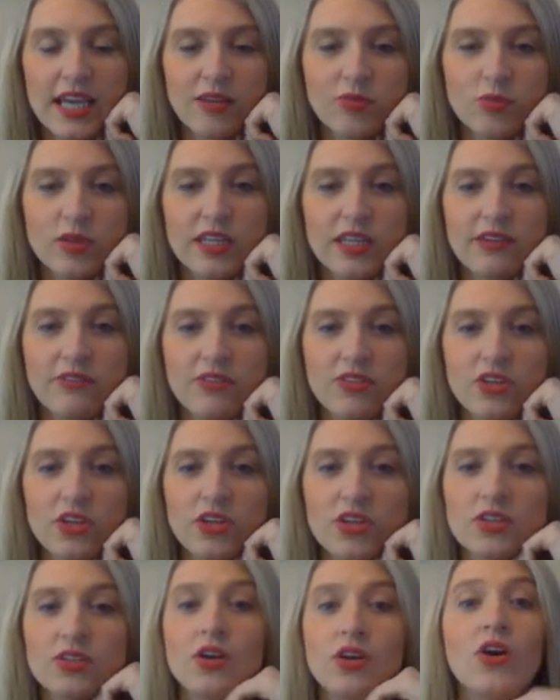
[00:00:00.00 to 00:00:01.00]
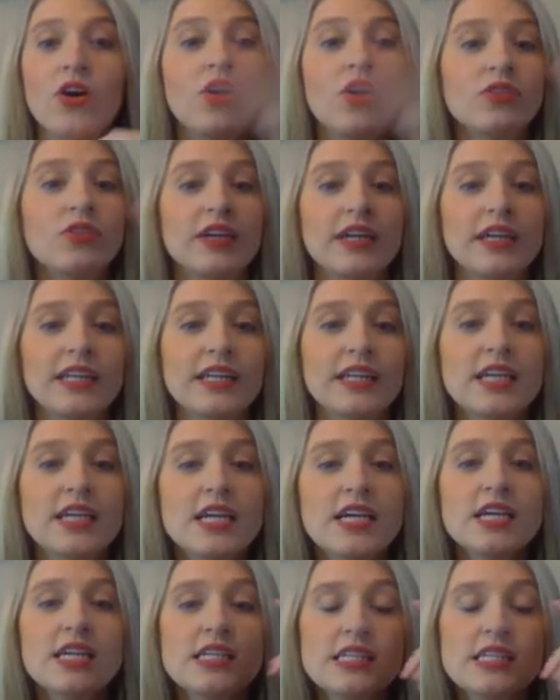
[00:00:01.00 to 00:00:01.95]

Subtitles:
and we have learned already